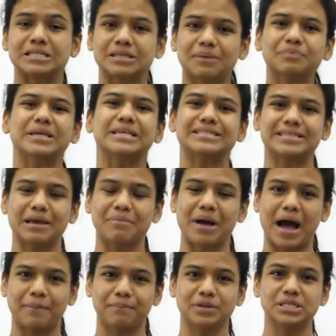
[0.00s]
something same
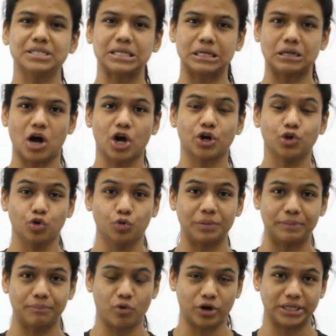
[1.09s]
happens in our
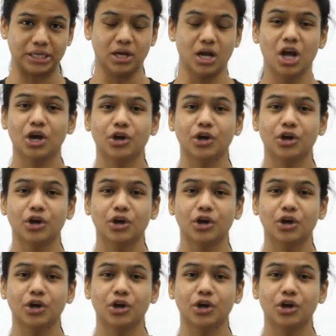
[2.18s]
human body.